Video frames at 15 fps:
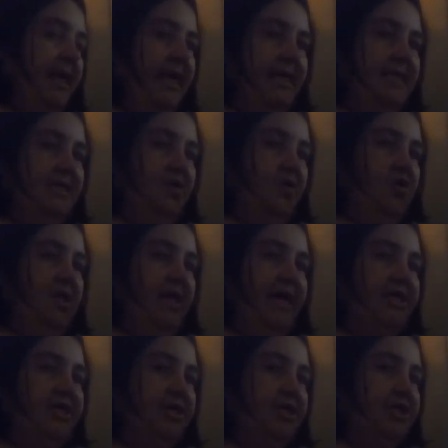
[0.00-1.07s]
Is there a
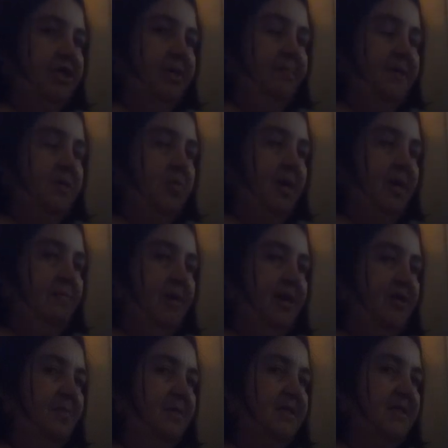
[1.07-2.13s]
relationship between
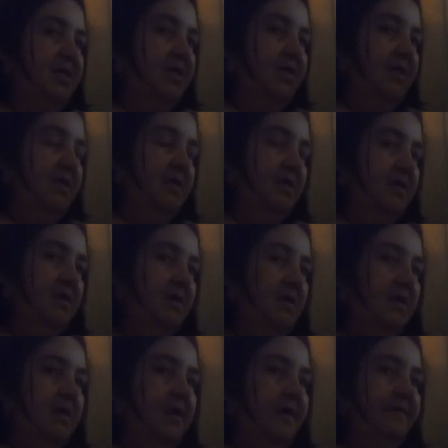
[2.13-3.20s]
mathematicians,
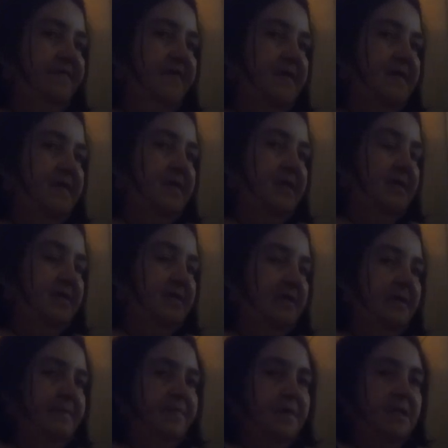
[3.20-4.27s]

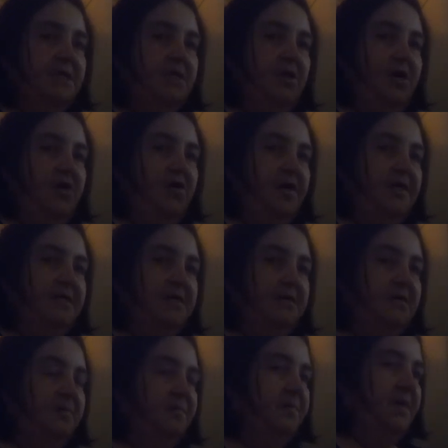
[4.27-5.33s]
physicists,
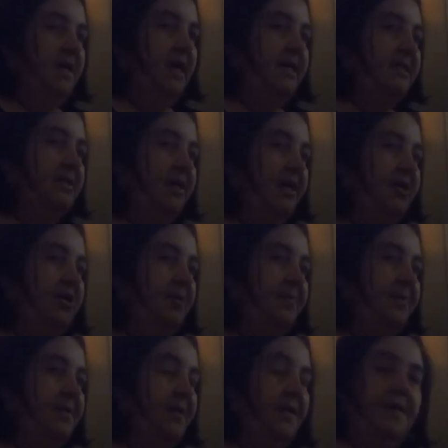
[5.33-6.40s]
psychoticism, and
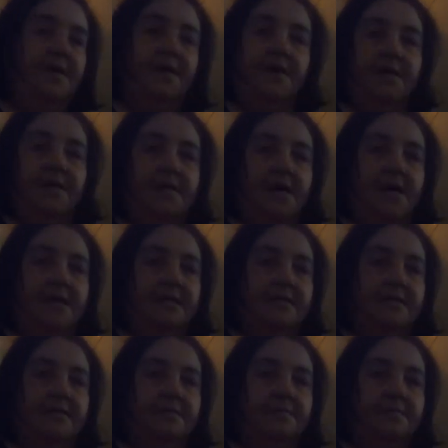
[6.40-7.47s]
psychopathy?
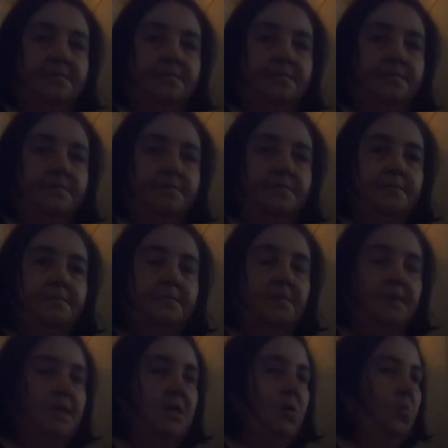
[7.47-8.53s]
Yes.
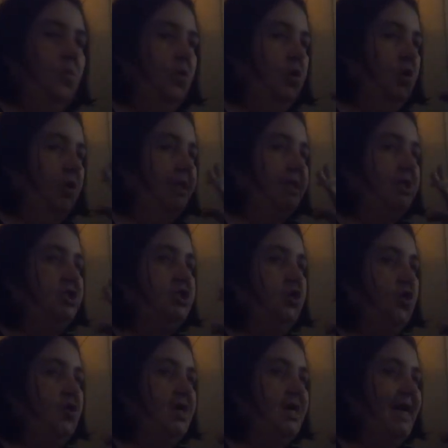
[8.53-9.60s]
We'll call it the
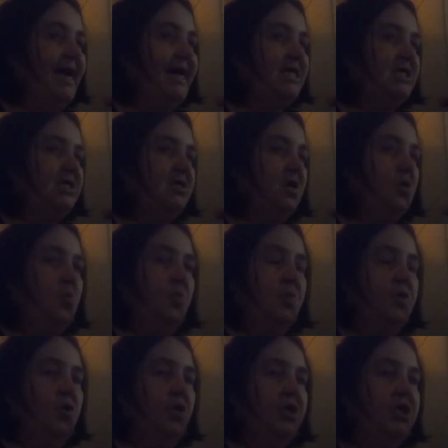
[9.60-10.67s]
John Nash
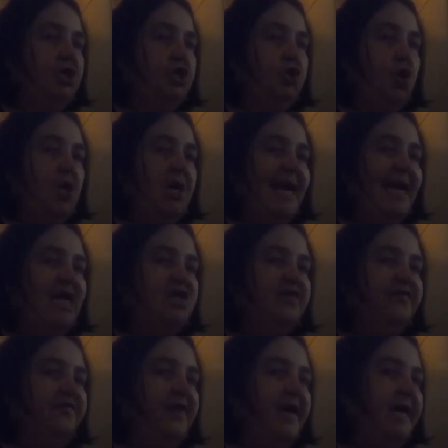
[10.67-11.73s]

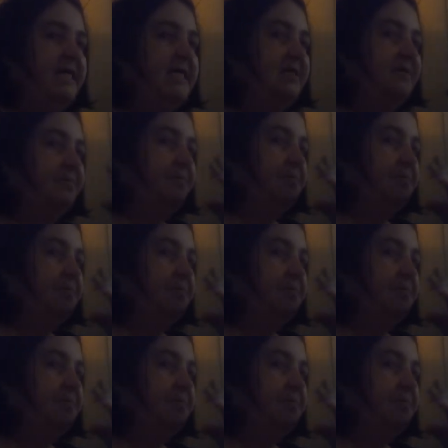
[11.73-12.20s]
effect.